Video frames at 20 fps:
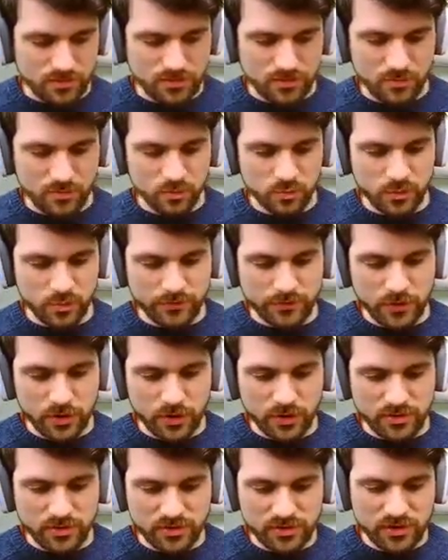We've
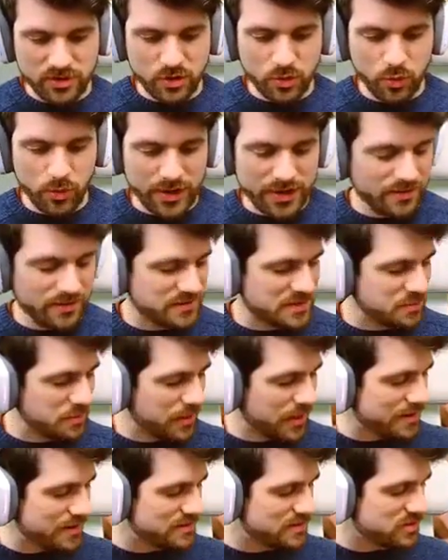got the Queen of
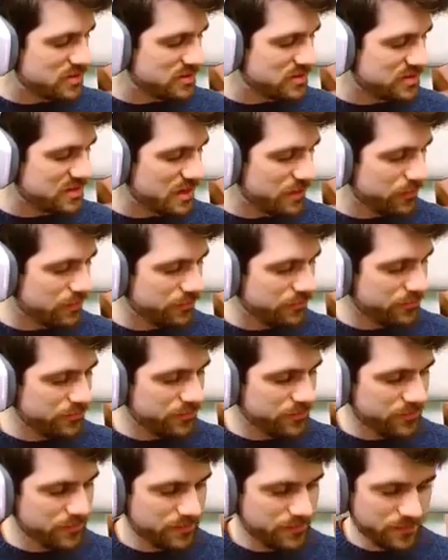Spiders herself.
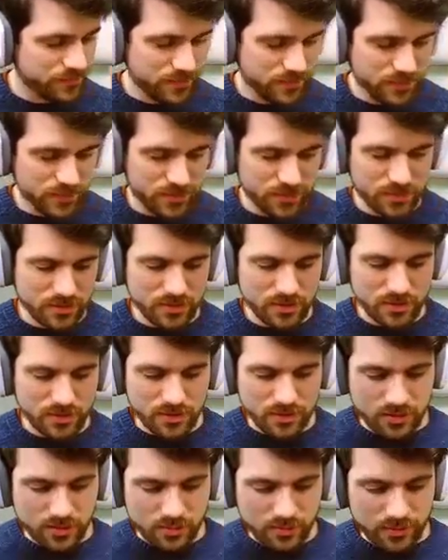
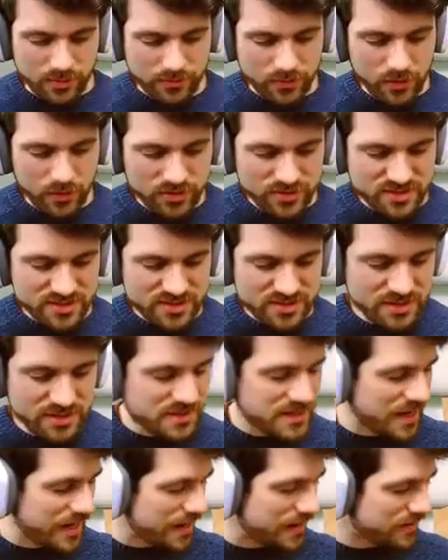We've got
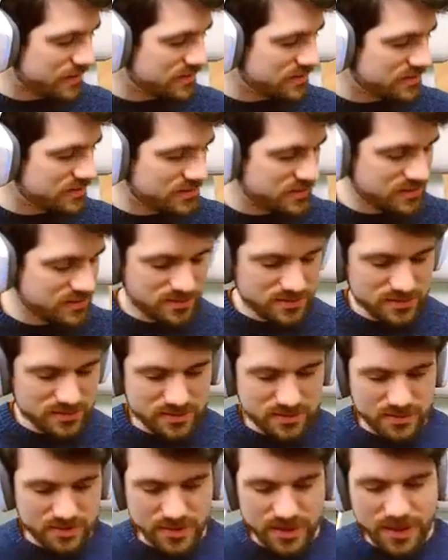Syntax
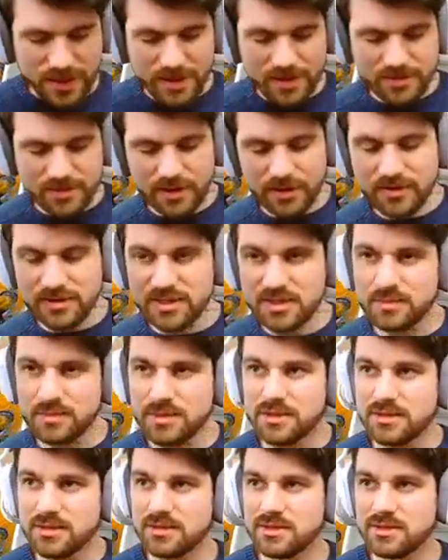and Huntsman.